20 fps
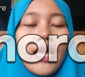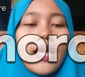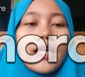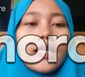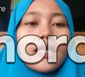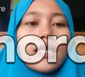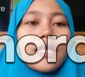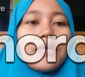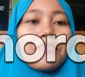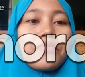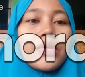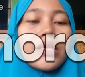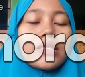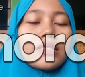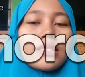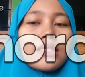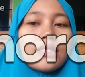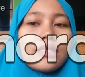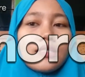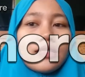In limbic
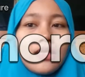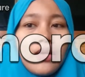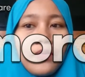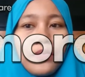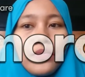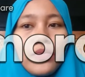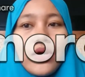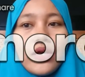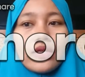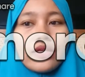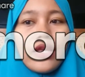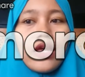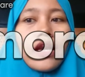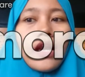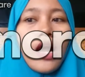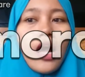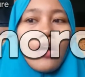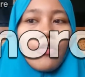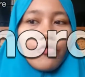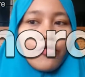system, there
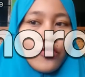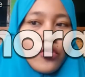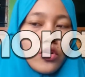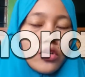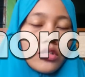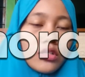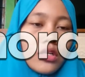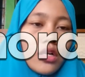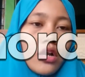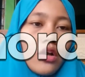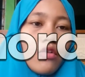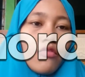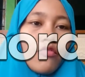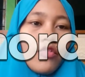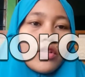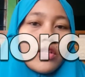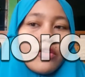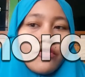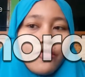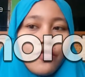are four.
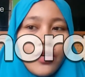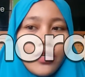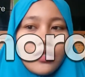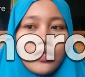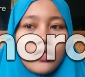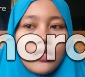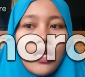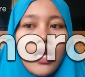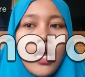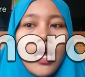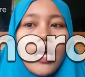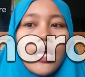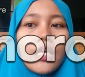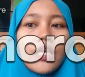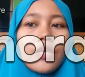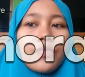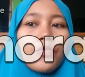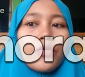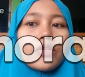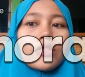For the first,
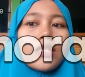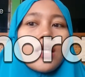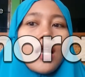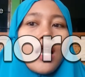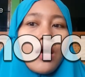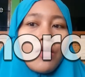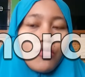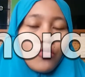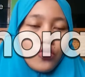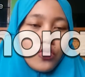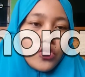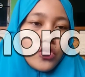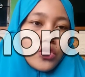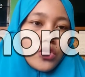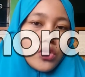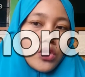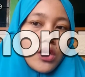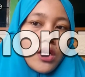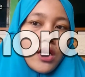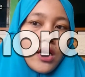
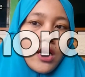hypothalamus,